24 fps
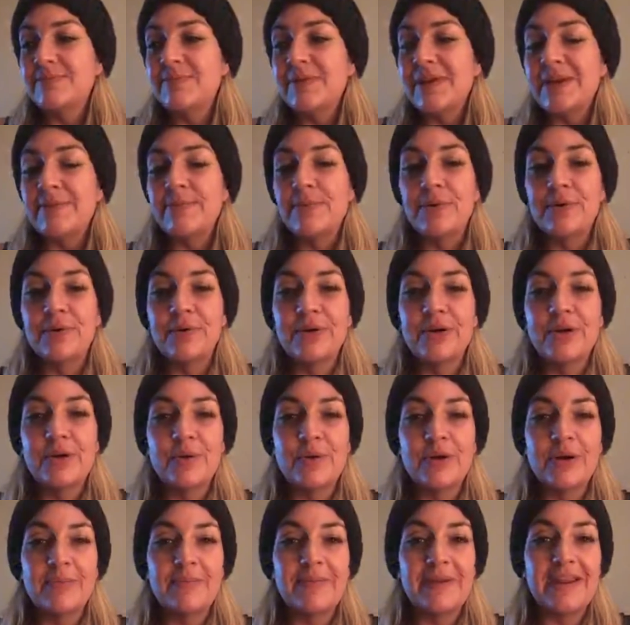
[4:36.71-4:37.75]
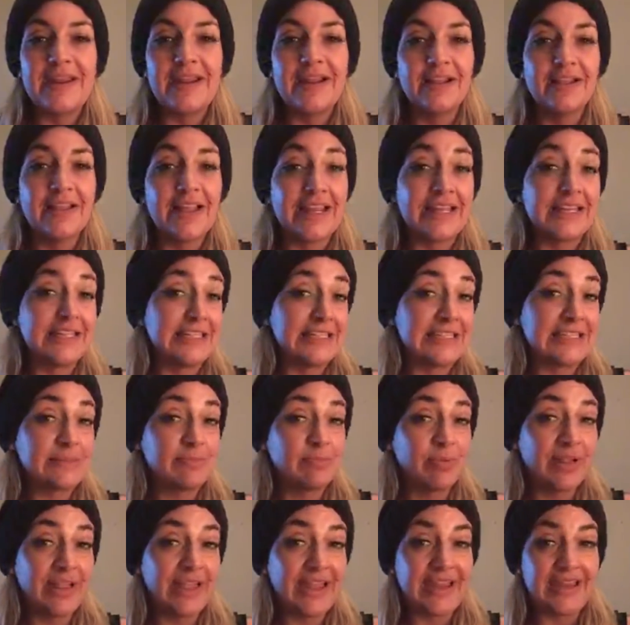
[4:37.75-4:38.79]
people who are being like
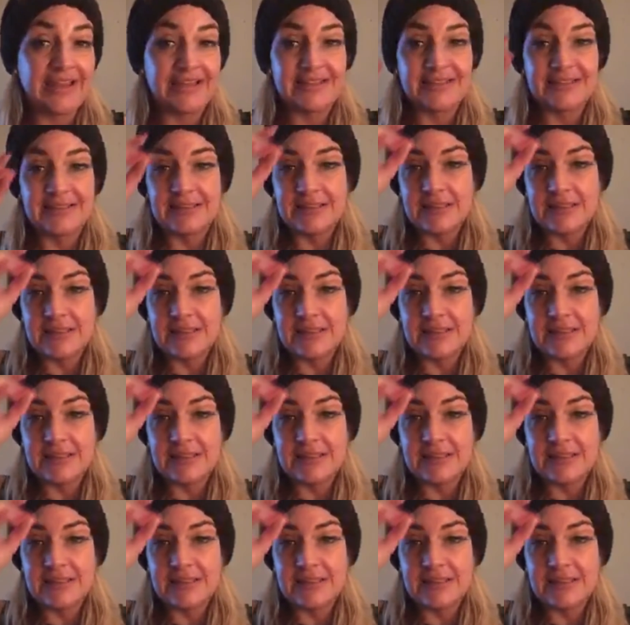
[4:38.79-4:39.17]
displaced.